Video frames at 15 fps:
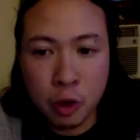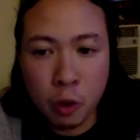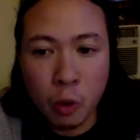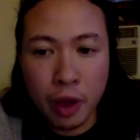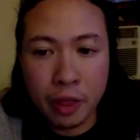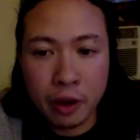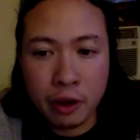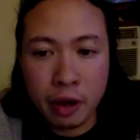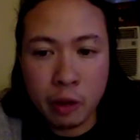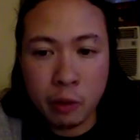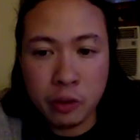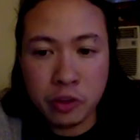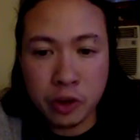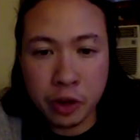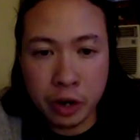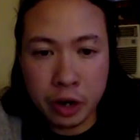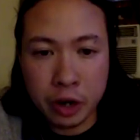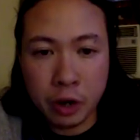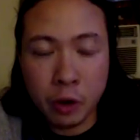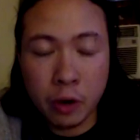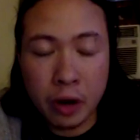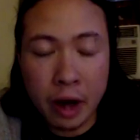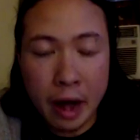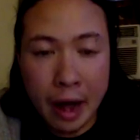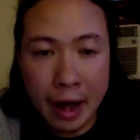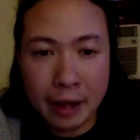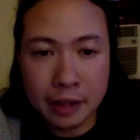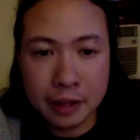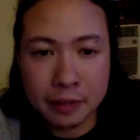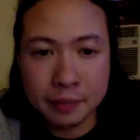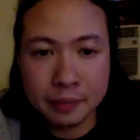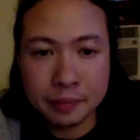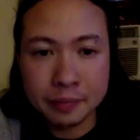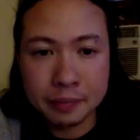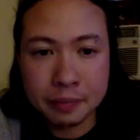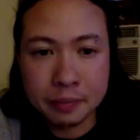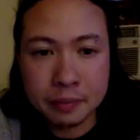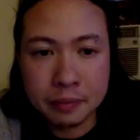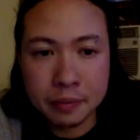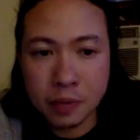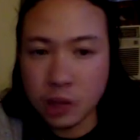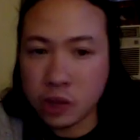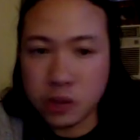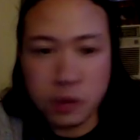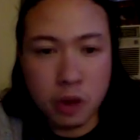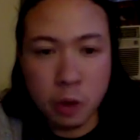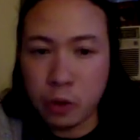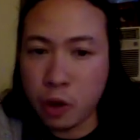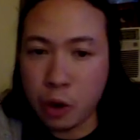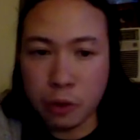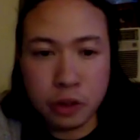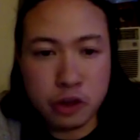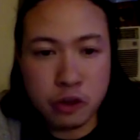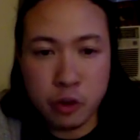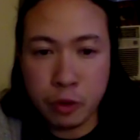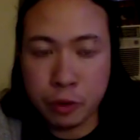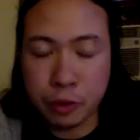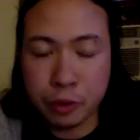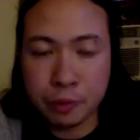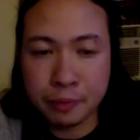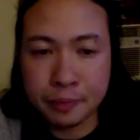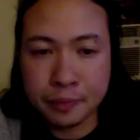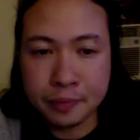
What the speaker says: whether it was her or not, because you don't know the truth.